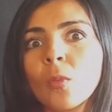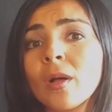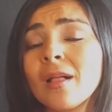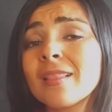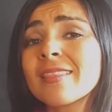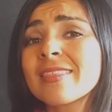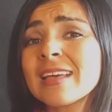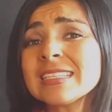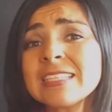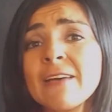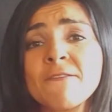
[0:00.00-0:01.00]
Well,
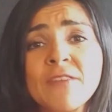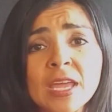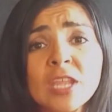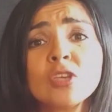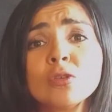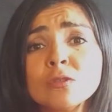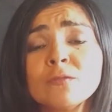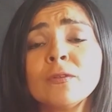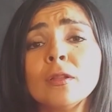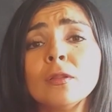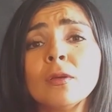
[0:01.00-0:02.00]
that's a very
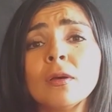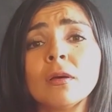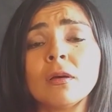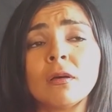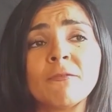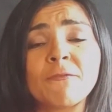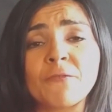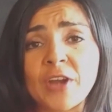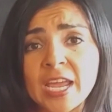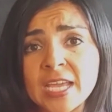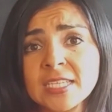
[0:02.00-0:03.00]
useful
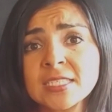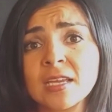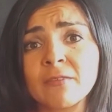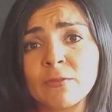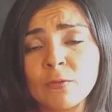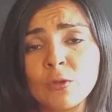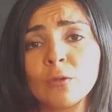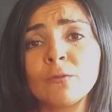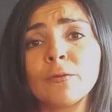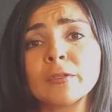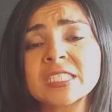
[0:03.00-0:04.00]
phrase, a
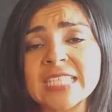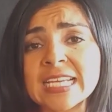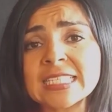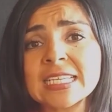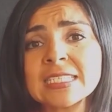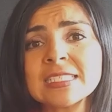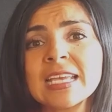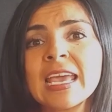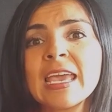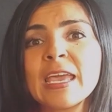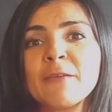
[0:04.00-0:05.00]
useful sentence
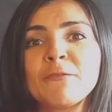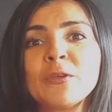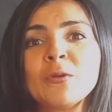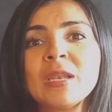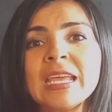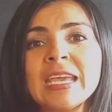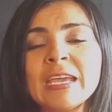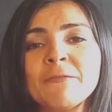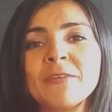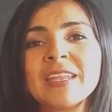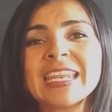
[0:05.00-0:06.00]
if you
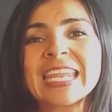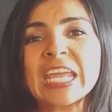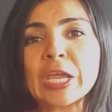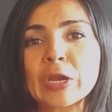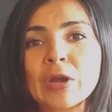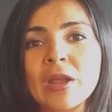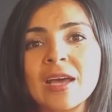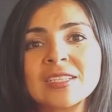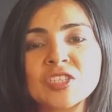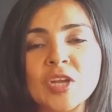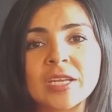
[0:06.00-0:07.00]
live near
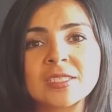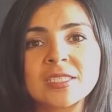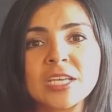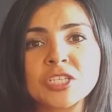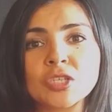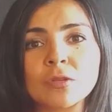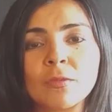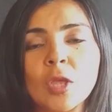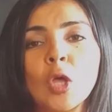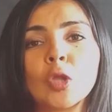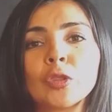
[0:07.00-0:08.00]
a train station.
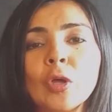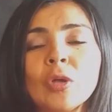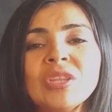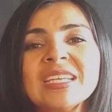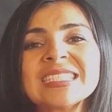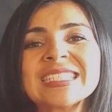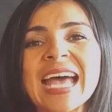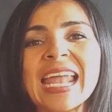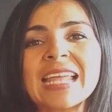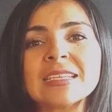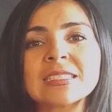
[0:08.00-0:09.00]
¿Dónde
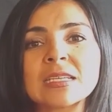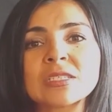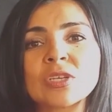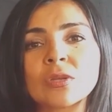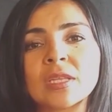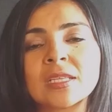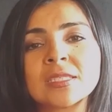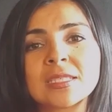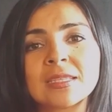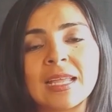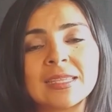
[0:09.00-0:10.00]
está la estación
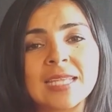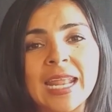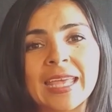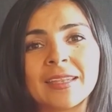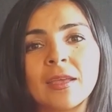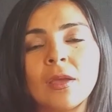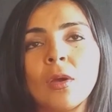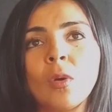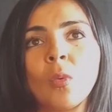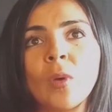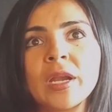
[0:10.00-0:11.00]
del tren?
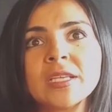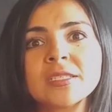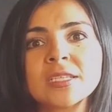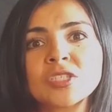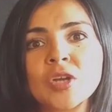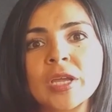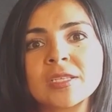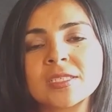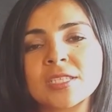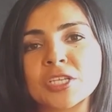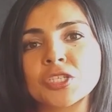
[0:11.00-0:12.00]
Where is the train
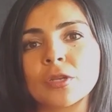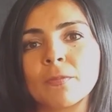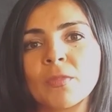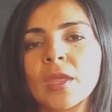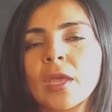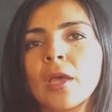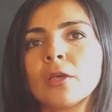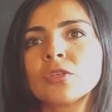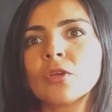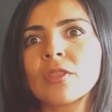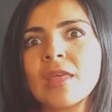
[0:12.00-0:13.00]
station?
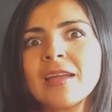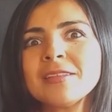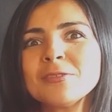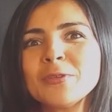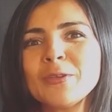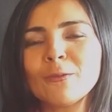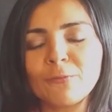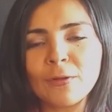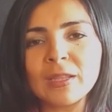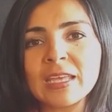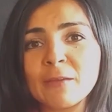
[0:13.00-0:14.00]
So that's
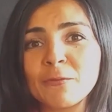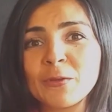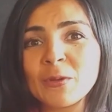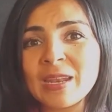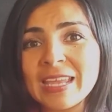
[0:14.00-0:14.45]
useful if you